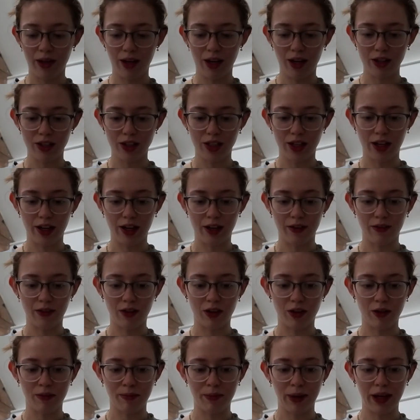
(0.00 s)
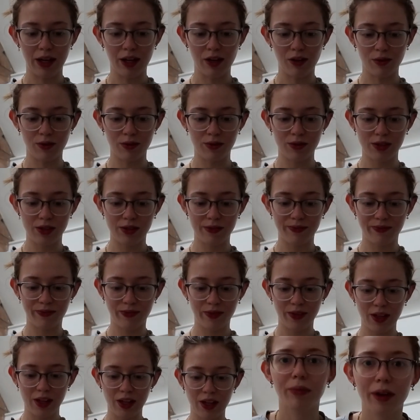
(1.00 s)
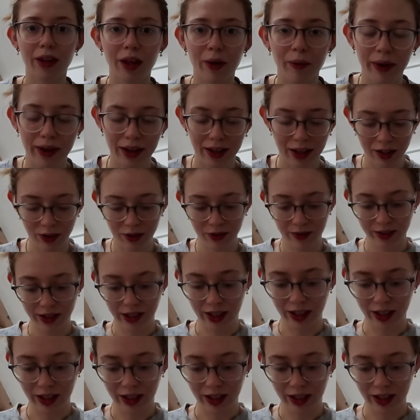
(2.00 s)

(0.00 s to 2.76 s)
we actually have are bagels, but they went out of